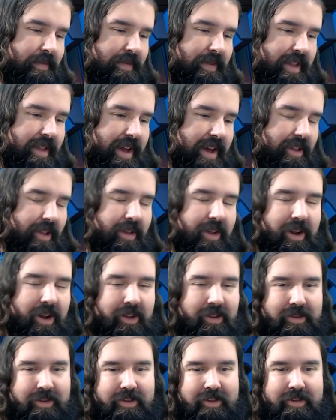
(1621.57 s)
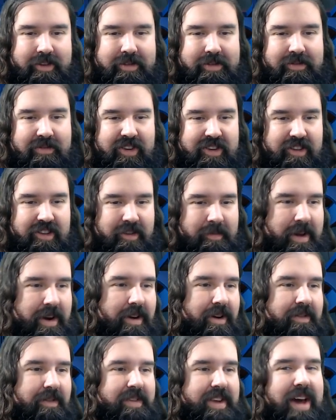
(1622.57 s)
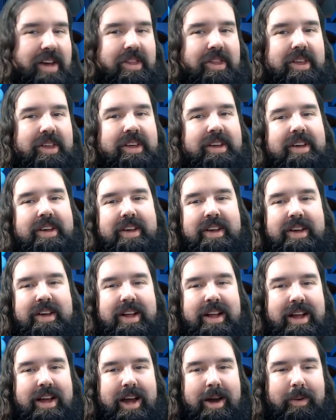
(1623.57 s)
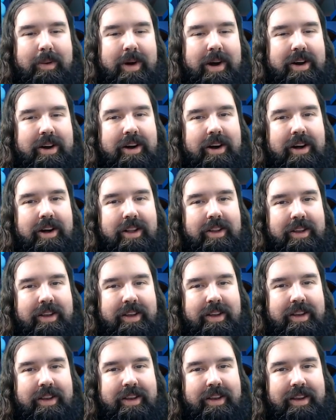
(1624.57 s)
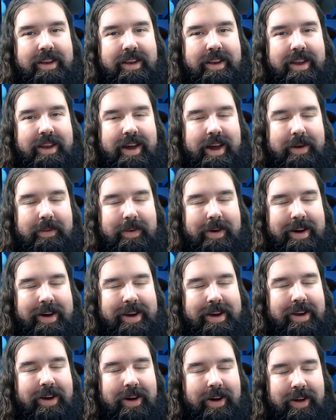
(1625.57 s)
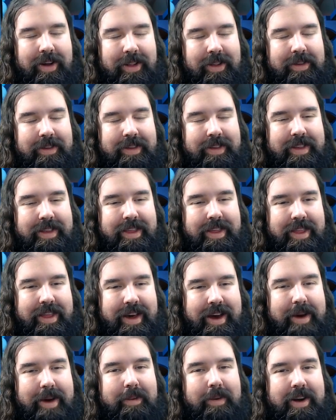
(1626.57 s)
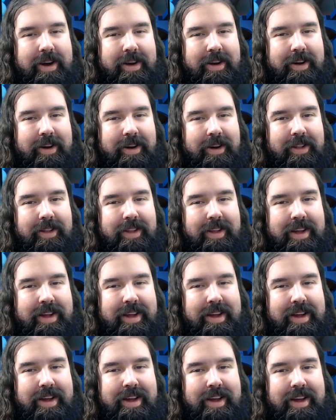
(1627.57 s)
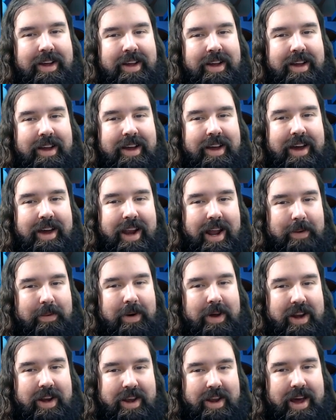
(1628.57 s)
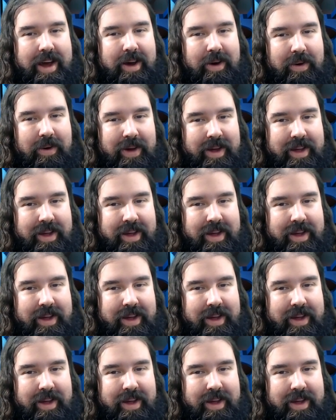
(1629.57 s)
And the little fidget spinner of death. I want it all. I want it all. I want it all. And I want it now.